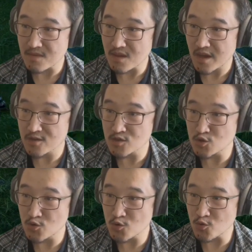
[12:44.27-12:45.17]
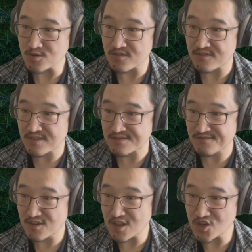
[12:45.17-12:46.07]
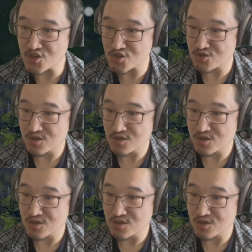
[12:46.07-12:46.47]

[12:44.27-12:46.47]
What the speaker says: And to the north of this village,